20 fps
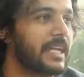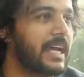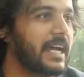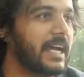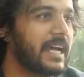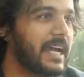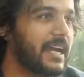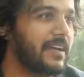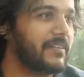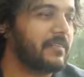
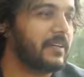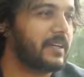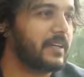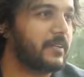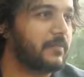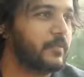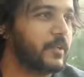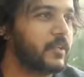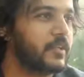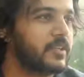I
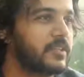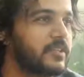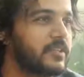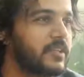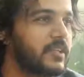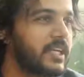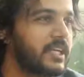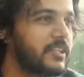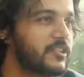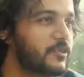have because
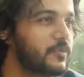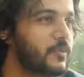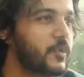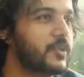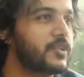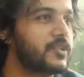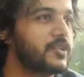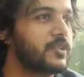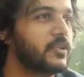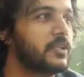in
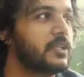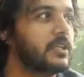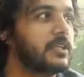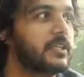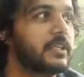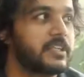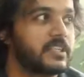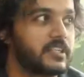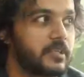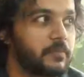sports you
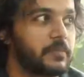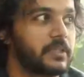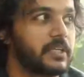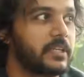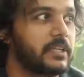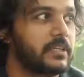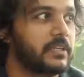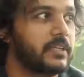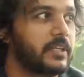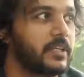learn
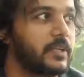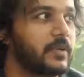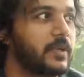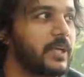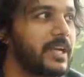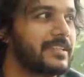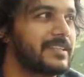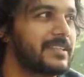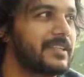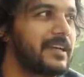discipline. You know,
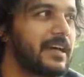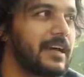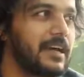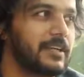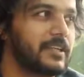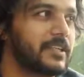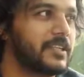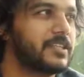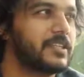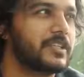as an
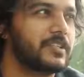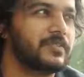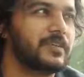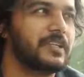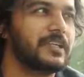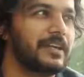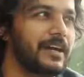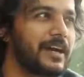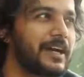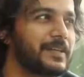artist, it's
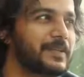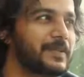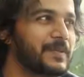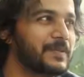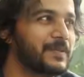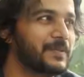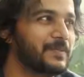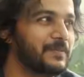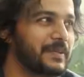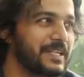very hard
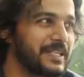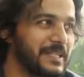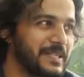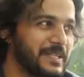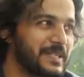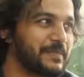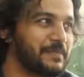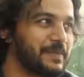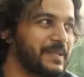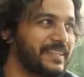to be
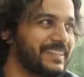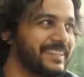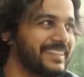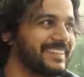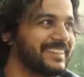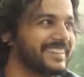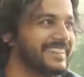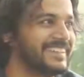disciplined.